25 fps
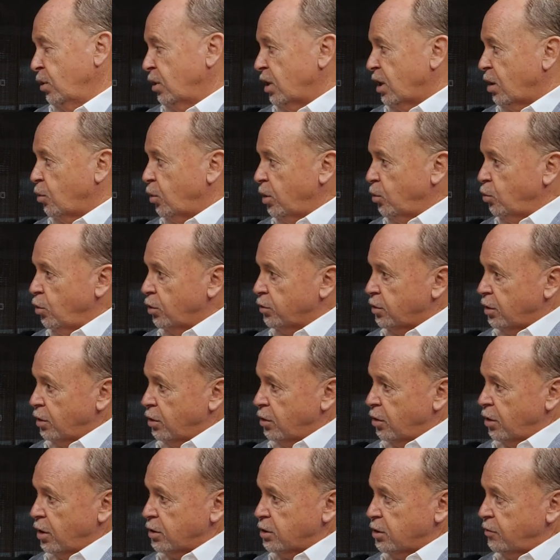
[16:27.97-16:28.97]
You know, we want the
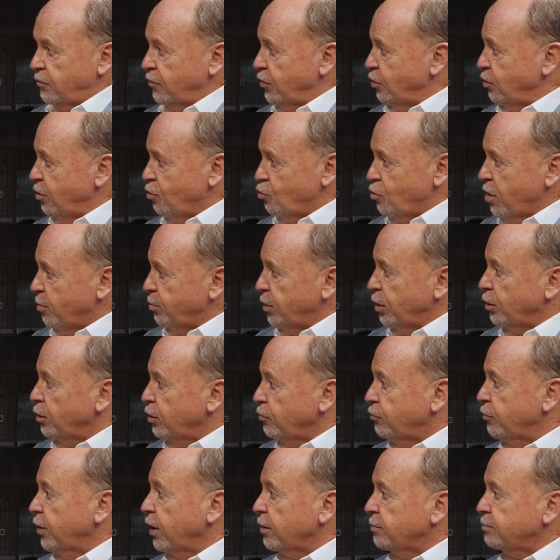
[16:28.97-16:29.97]
Knights, even if you're not a rugby
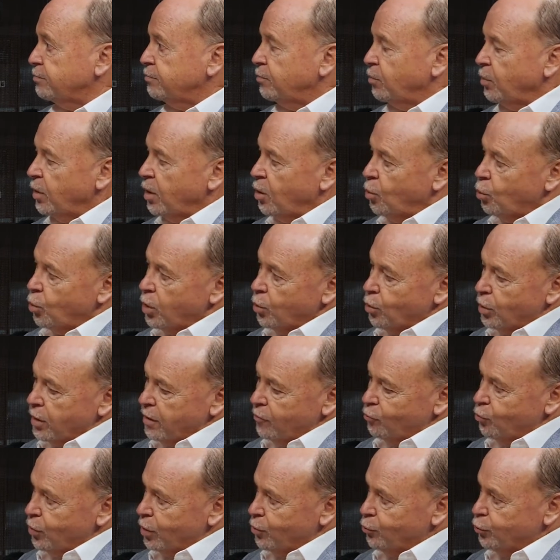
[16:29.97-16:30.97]
league fan, we want
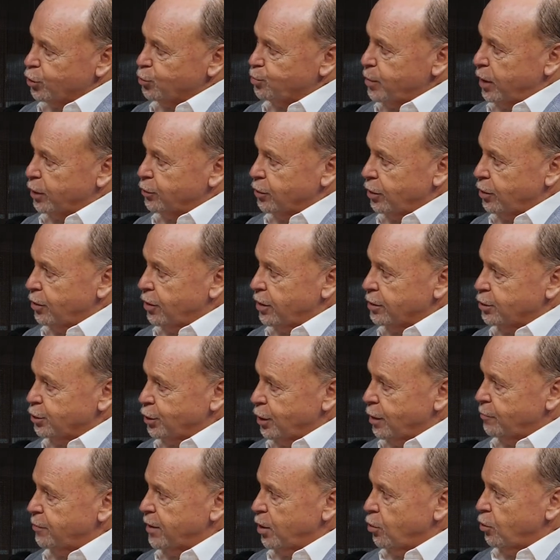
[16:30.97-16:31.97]
everyone to respect the Knights.
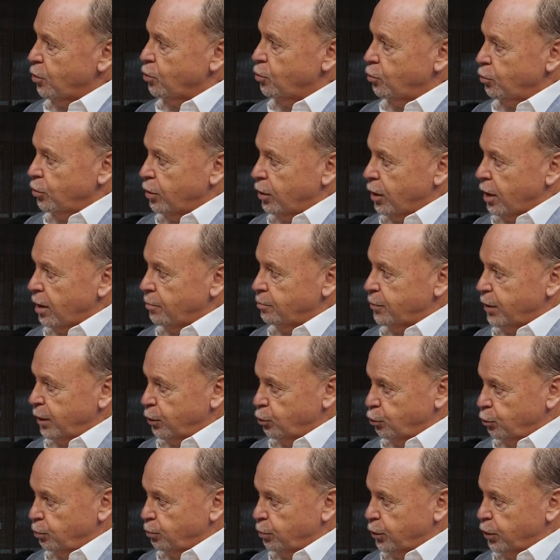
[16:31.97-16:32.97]
You know, they're a good club, they're
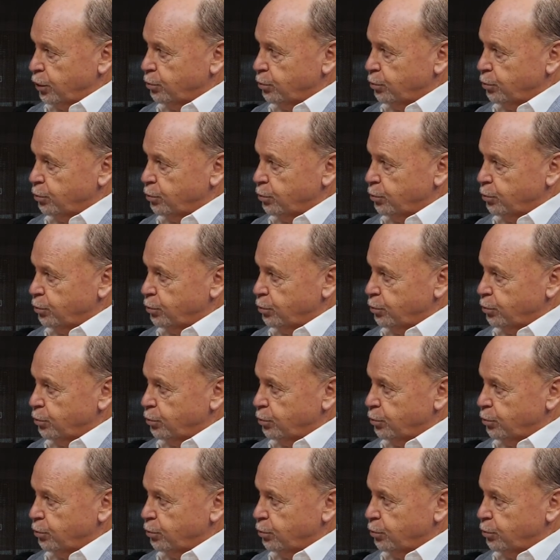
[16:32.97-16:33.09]
good